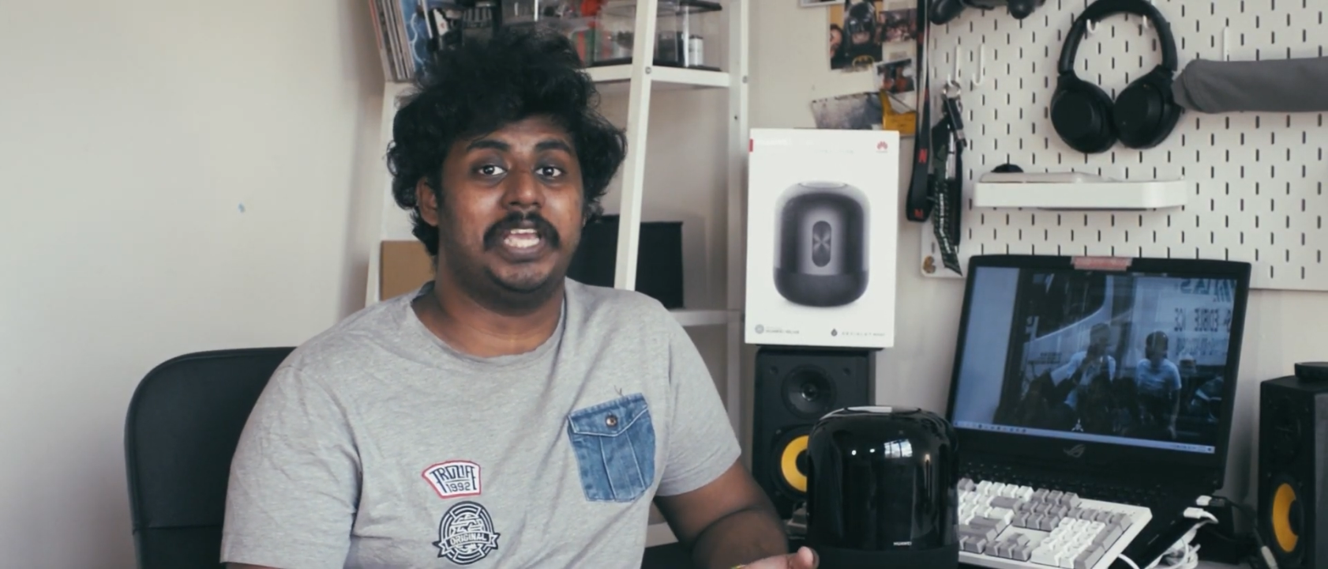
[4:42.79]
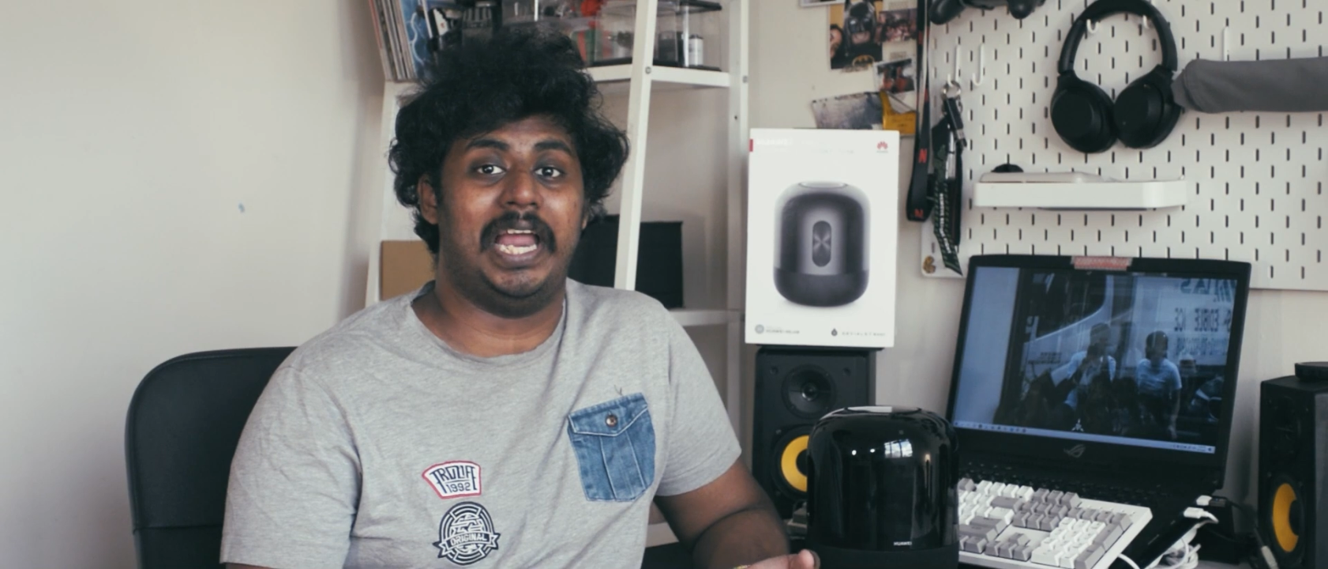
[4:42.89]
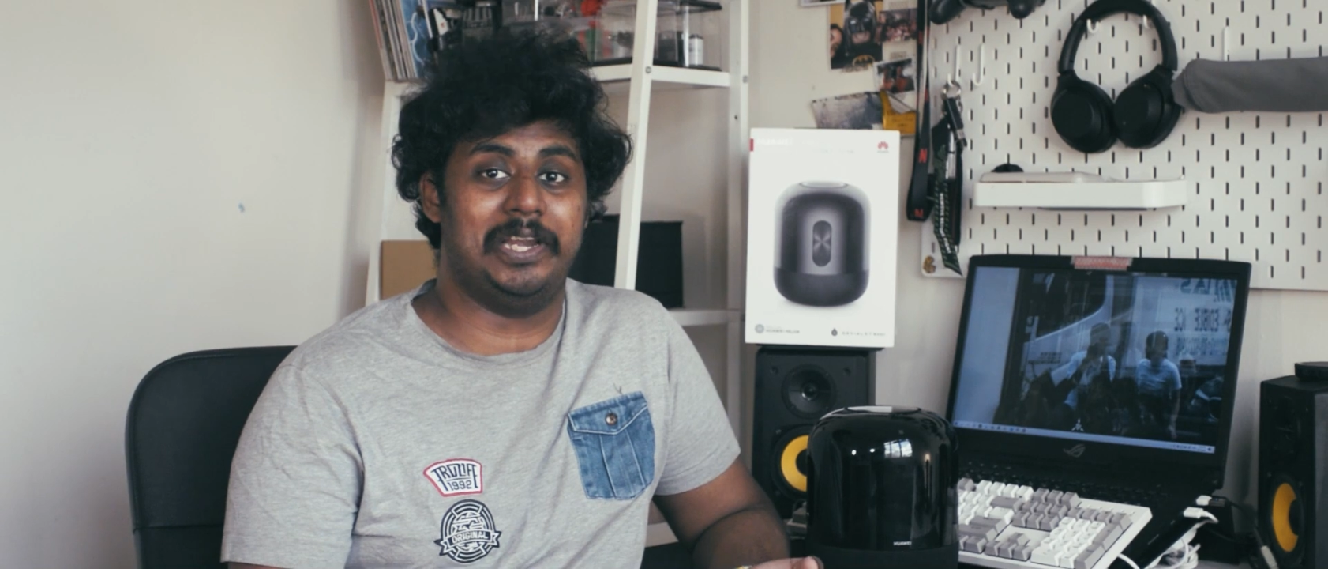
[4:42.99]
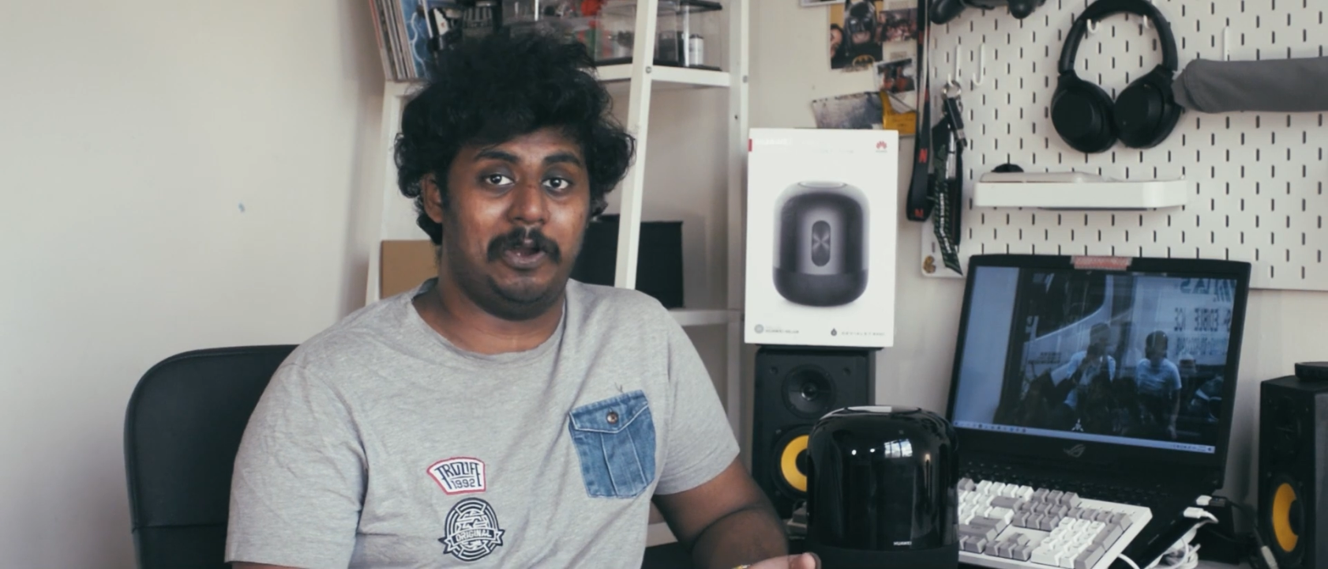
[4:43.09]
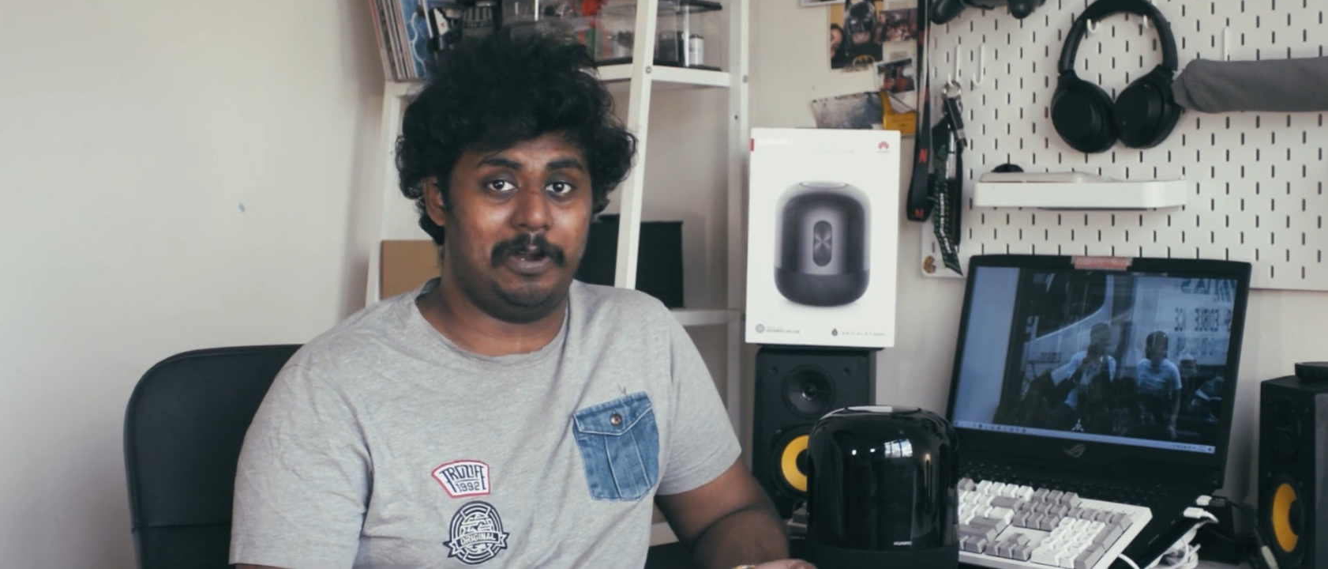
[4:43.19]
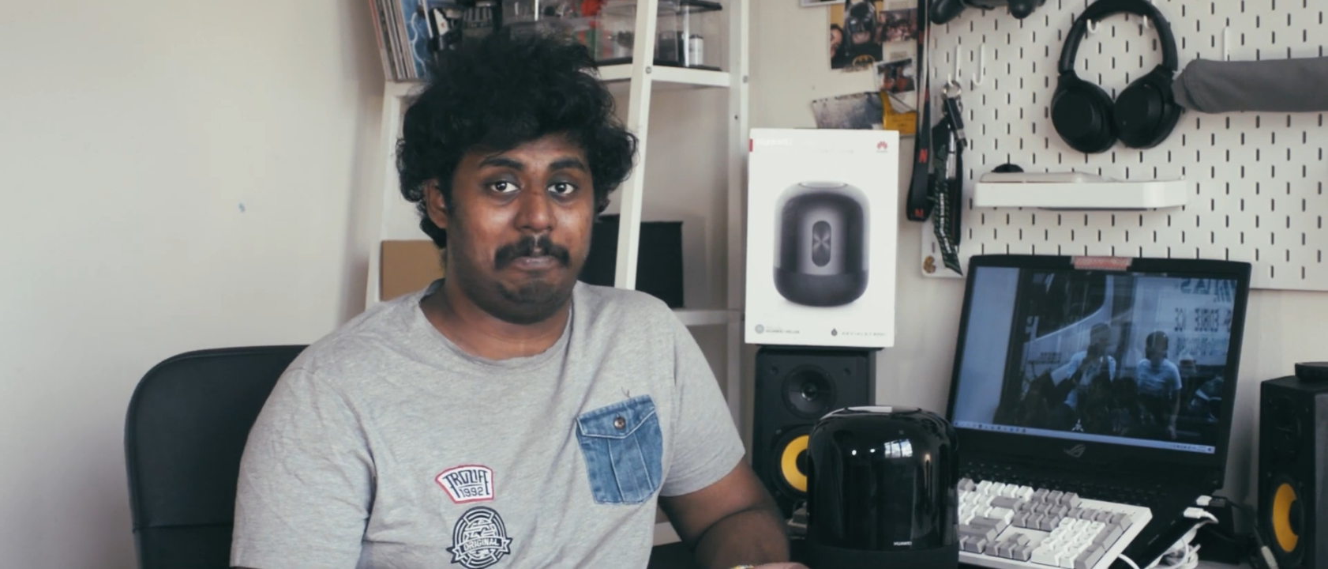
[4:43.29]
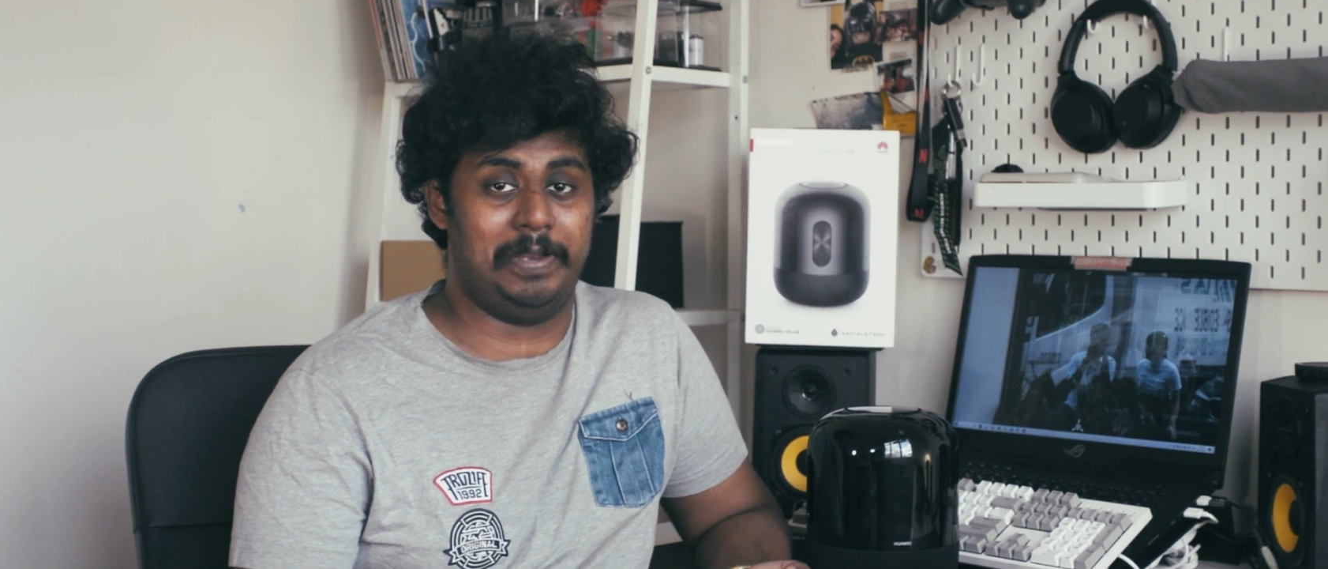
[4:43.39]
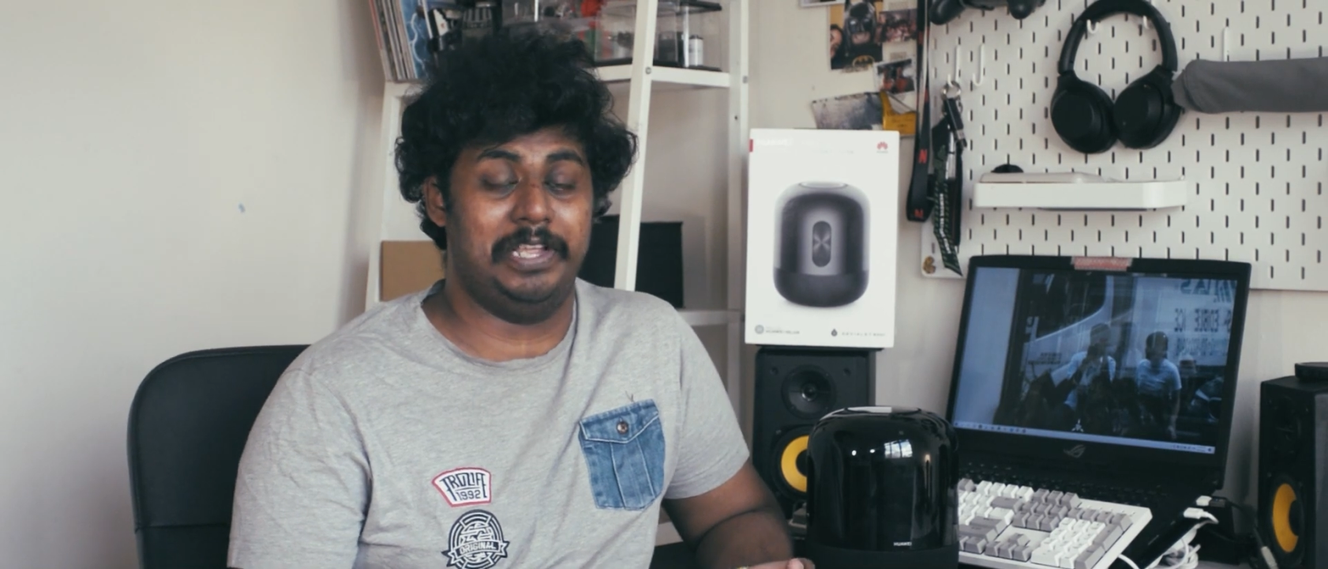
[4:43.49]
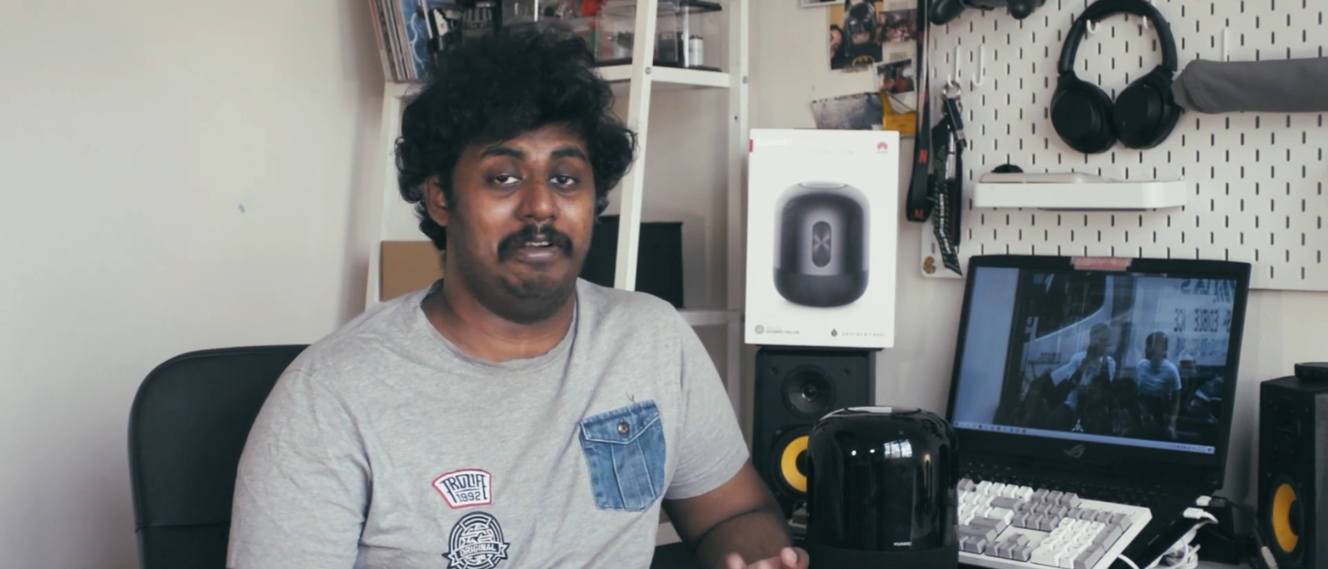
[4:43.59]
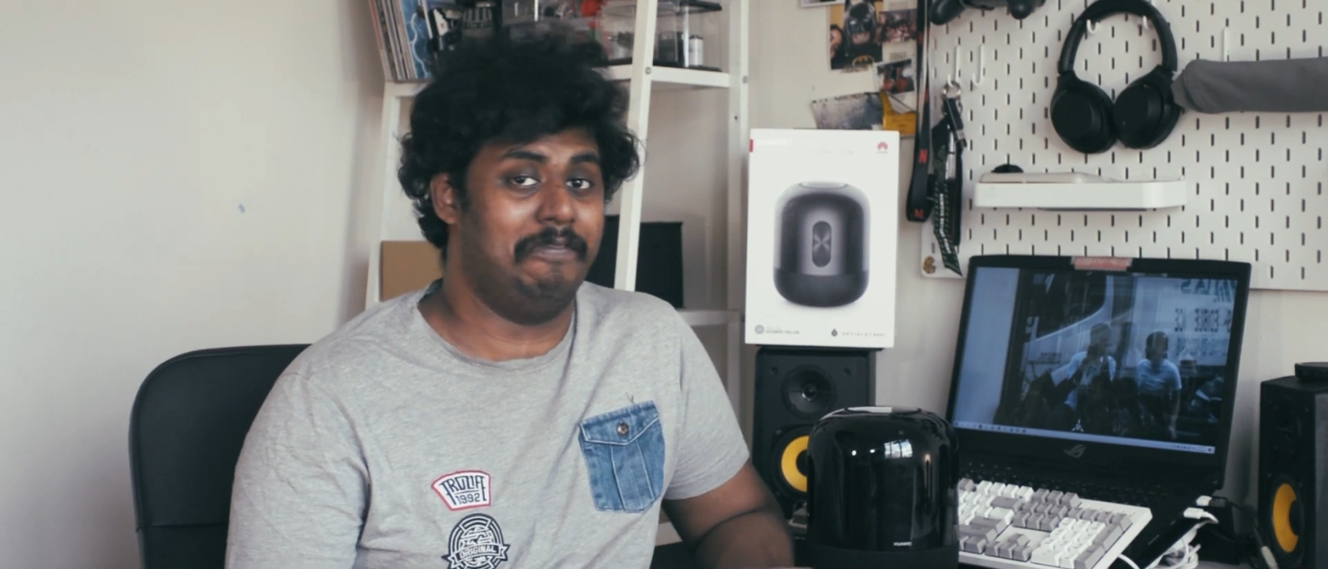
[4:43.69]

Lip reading: cannot play your